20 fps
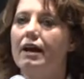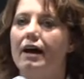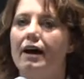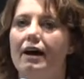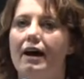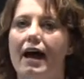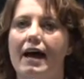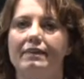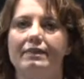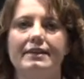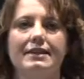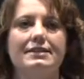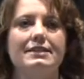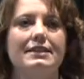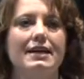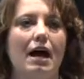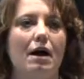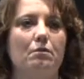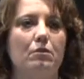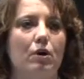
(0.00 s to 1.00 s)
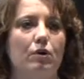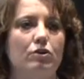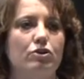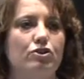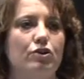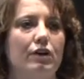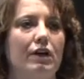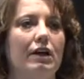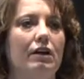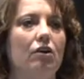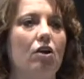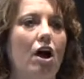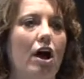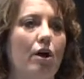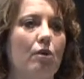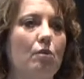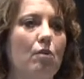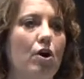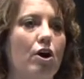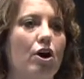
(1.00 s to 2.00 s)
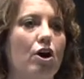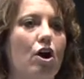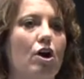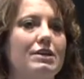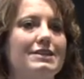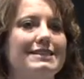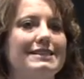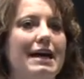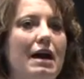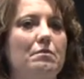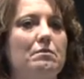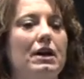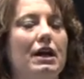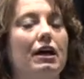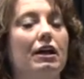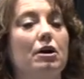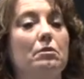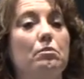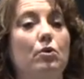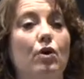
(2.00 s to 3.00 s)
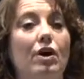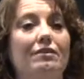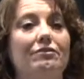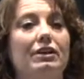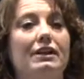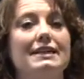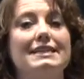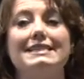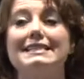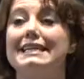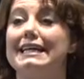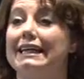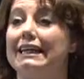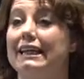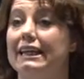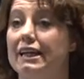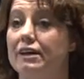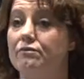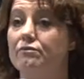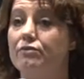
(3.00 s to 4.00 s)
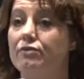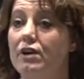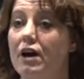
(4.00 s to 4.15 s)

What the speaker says: At this time, we were doing a lot of work on salmonella prevalence in lymph